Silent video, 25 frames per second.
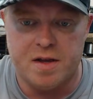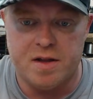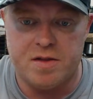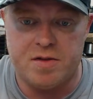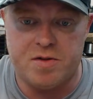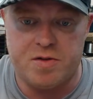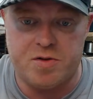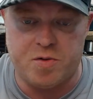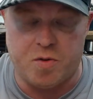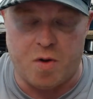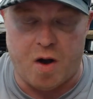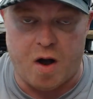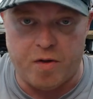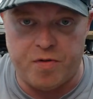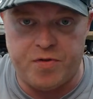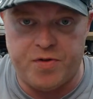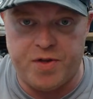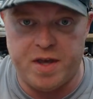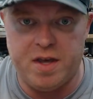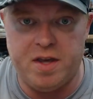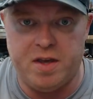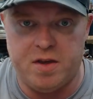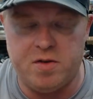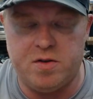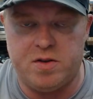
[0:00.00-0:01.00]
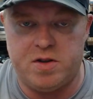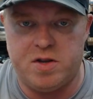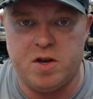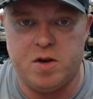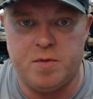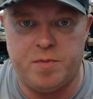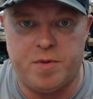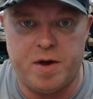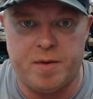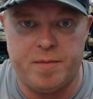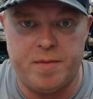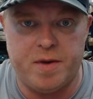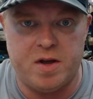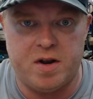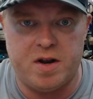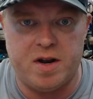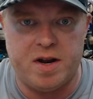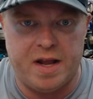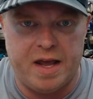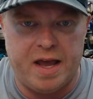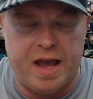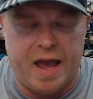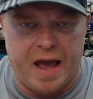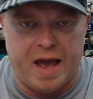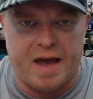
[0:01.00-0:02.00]
throughout the YouTube
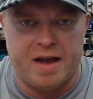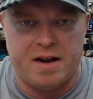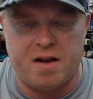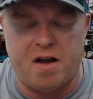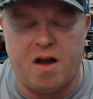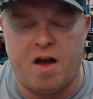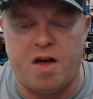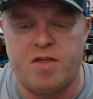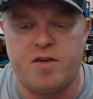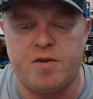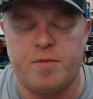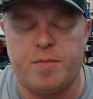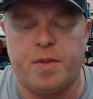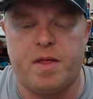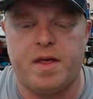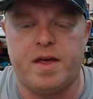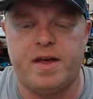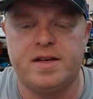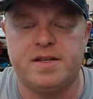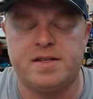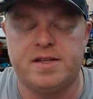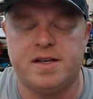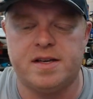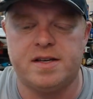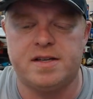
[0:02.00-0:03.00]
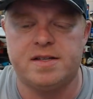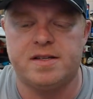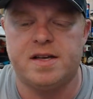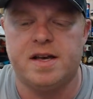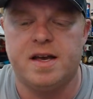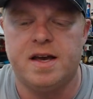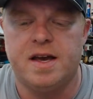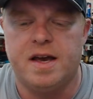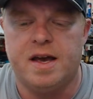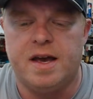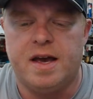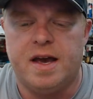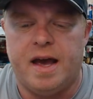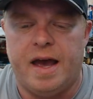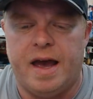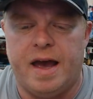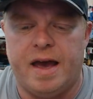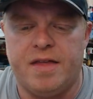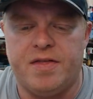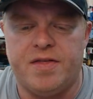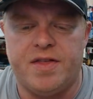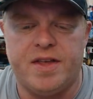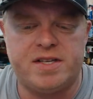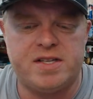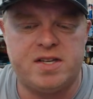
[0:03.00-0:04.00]
community and other places.
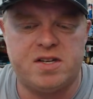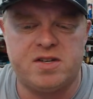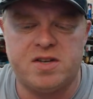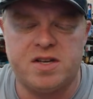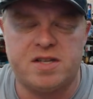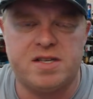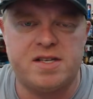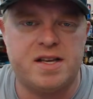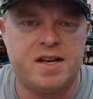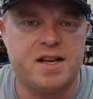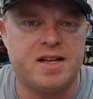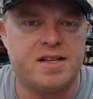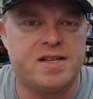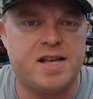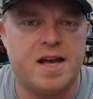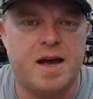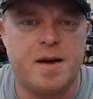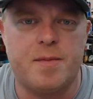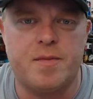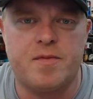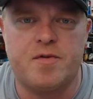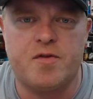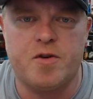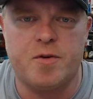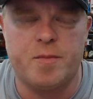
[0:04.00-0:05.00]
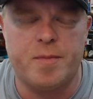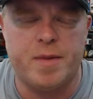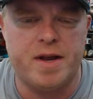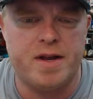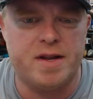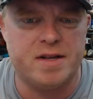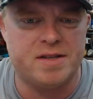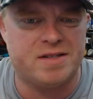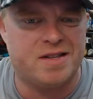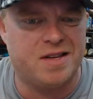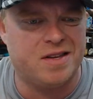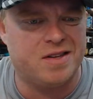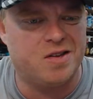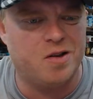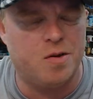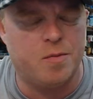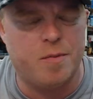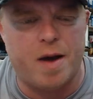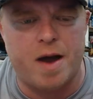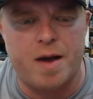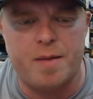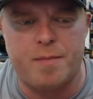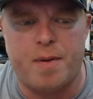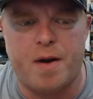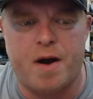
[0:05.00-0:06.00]
And this is just an attempt for me just to do
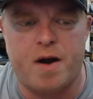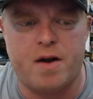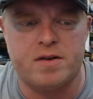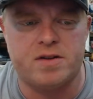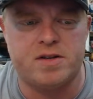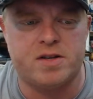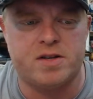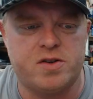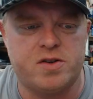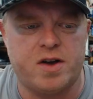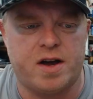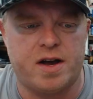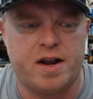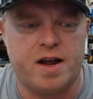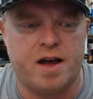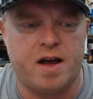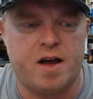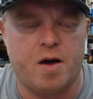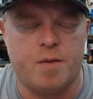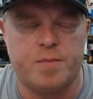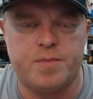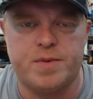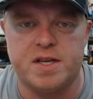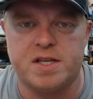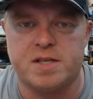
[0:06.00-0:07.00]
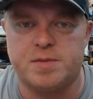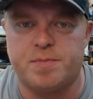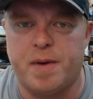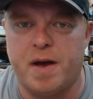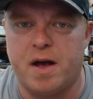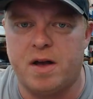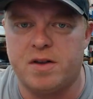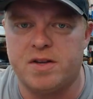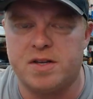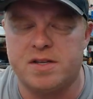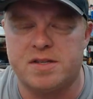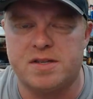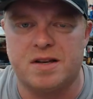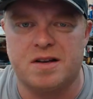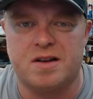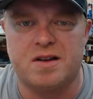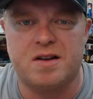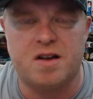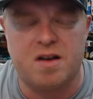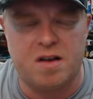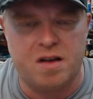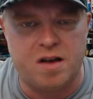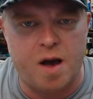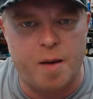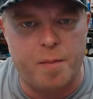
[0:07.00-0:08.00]
my part to to help dispel just a
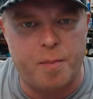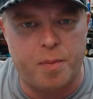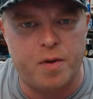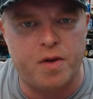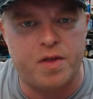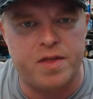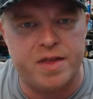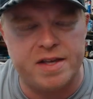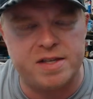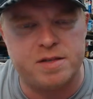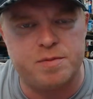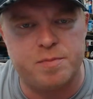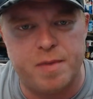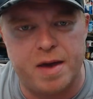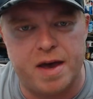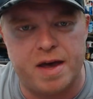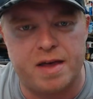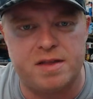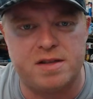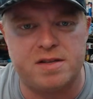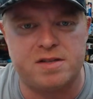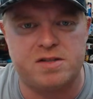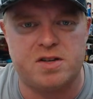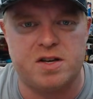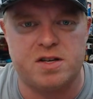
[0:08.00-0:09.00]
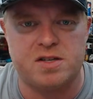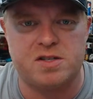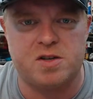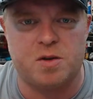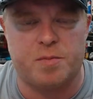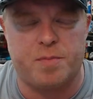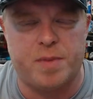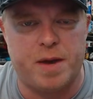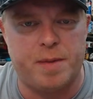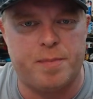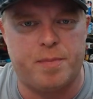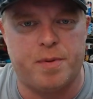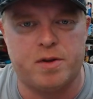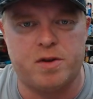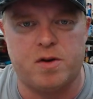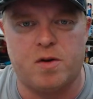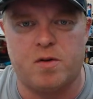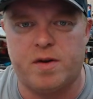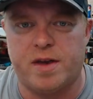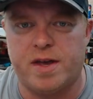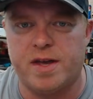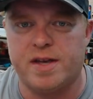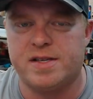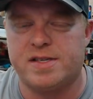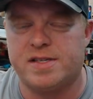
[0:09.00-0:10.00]
couple of these myths, just so people don't
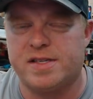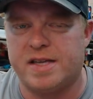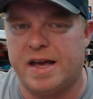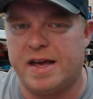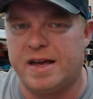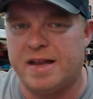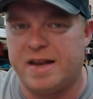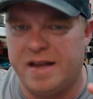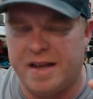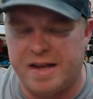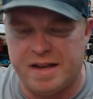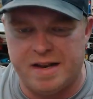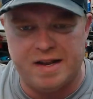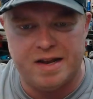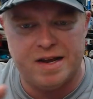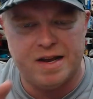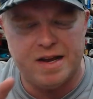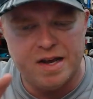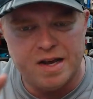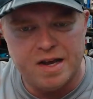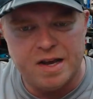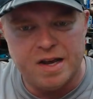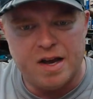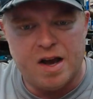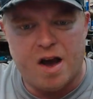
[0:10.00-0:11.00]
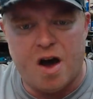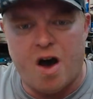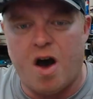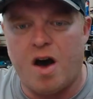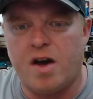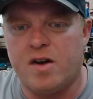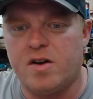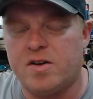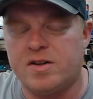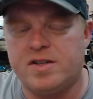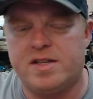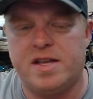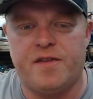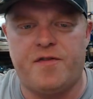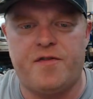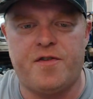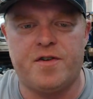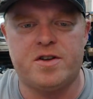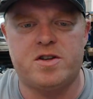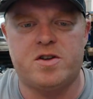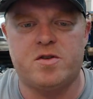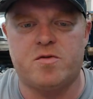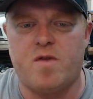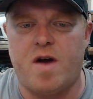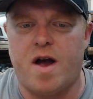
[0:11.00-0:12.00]
get sent in 100
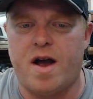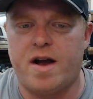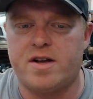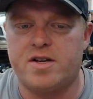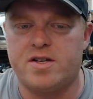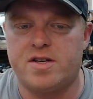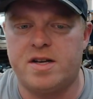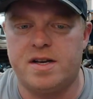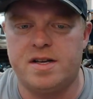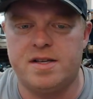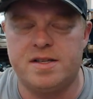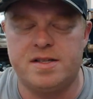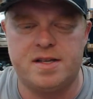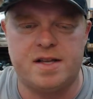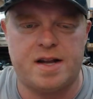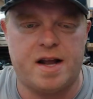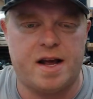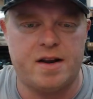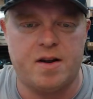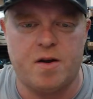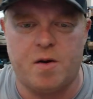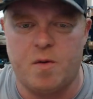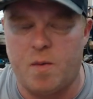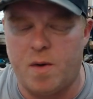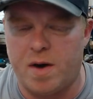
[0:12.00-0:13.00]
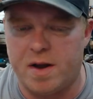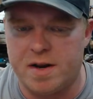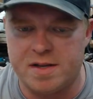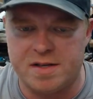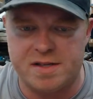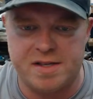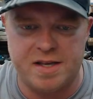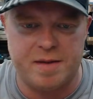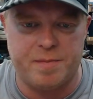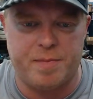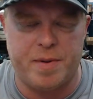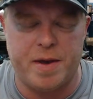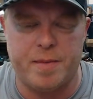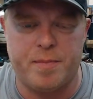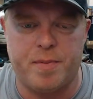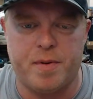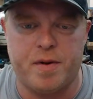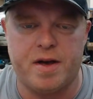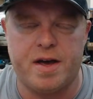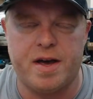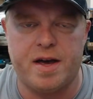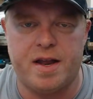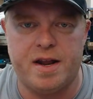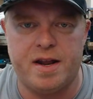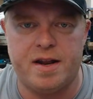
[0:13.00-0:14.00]
different directions. And I don't want to see people
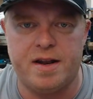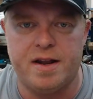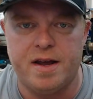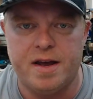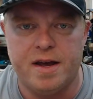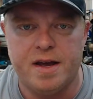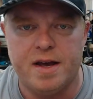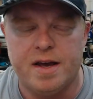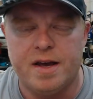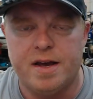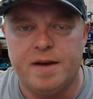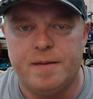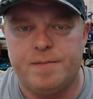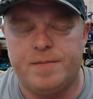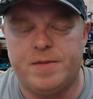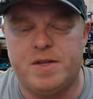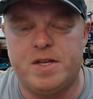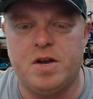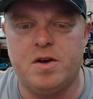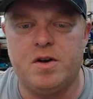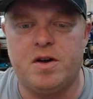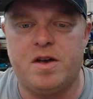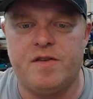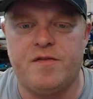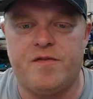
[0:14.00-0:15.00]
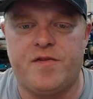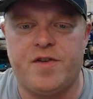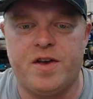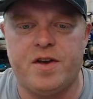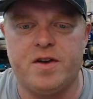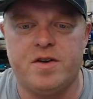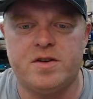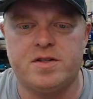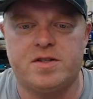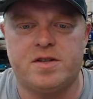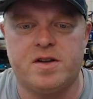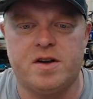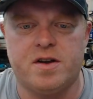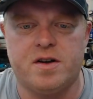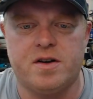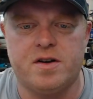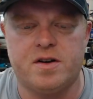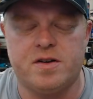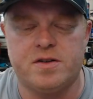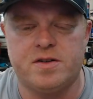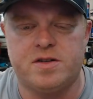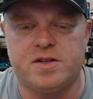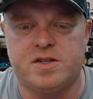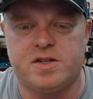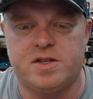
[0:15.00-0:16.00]
getting too confused
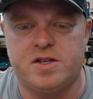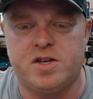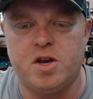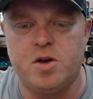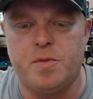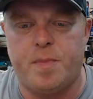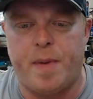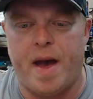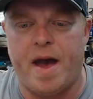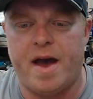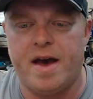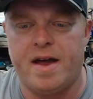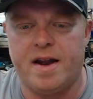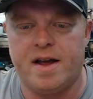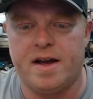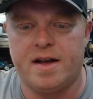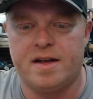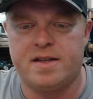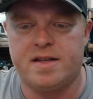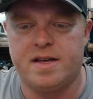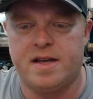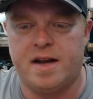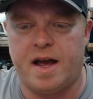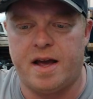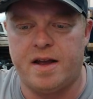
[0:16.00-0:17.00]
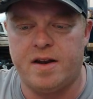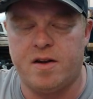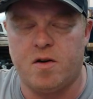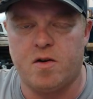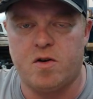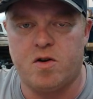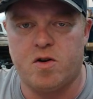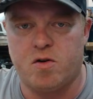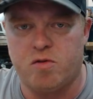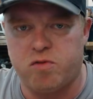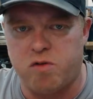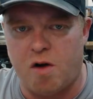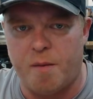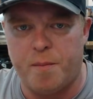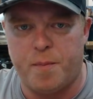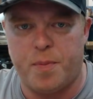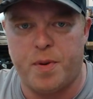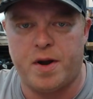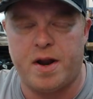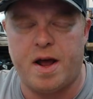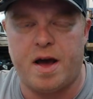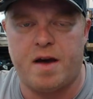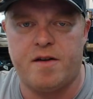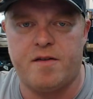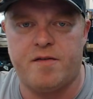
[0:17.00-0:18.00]
or too panicked. And I know Crump
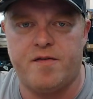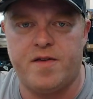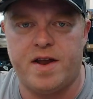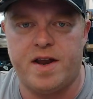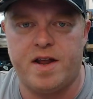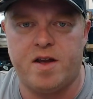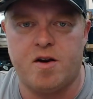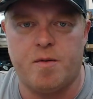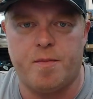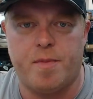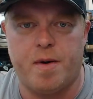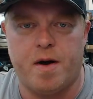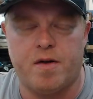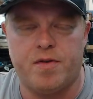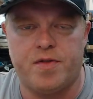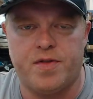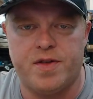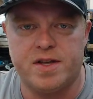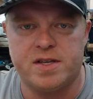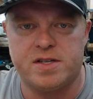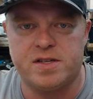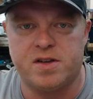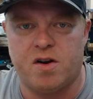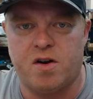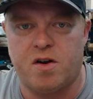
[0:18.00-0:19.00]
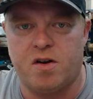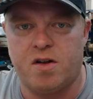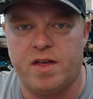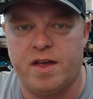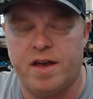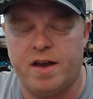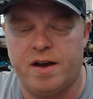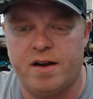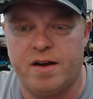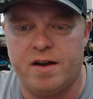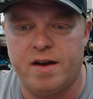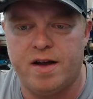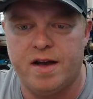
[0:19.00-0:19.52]
put out a video about this earlier,